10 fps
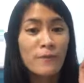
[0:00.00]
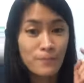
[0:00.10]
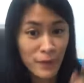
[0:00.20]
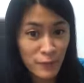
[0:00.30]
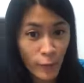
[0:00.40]

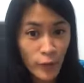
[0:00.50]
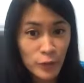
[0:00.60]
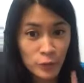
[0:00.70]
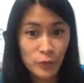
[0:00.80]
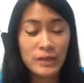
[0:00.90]
before
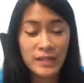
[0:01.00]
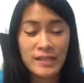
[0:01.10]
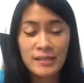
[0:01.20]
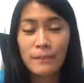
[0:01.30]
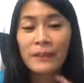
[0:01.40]
you do
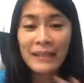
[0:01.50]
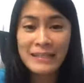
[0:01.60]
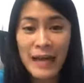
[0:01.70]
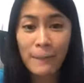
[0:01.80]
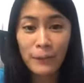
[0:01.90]
this,
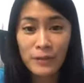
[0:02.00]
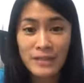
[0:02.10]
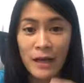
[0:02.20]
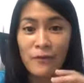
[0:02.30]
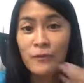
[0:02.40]
please upload
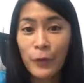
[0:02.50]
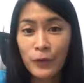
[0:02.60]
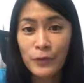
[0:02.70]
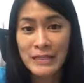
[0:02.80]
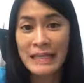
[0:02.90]
some
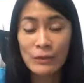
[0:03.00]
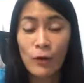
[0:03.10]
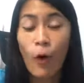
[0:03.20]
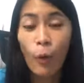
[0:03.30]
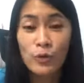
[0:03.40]
photos in
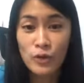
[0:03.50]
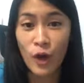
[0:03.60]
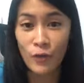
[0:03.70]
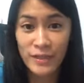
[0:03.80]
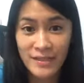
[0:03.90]
your own
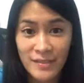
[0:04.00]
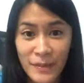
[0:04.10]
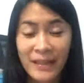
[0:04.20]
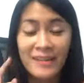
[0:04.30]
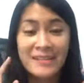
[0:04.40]
stories,
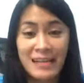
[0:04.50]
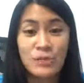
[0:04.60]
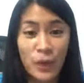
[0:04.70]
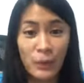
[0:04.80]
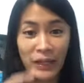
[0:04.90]
because that's
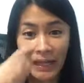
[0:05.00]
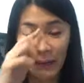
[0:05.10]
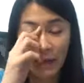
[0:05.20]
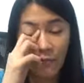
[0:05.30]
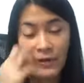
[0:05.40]
what's working.
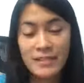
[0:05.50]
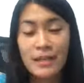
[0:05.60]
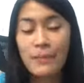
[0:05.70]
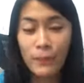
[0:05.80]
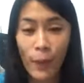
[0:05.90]
First
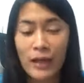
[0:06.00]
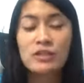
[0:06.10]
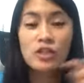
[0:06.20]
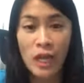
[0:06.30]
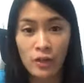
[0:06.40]
thing, people will
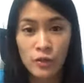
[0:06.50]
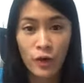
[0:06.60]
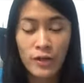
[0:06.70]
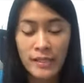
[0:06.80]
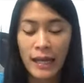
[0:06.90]
actually check your
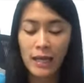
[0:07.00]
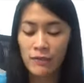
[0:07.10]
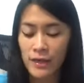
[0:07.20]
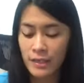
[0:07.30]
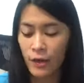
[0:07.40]
stories, and then
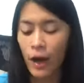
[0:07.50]
if let's say you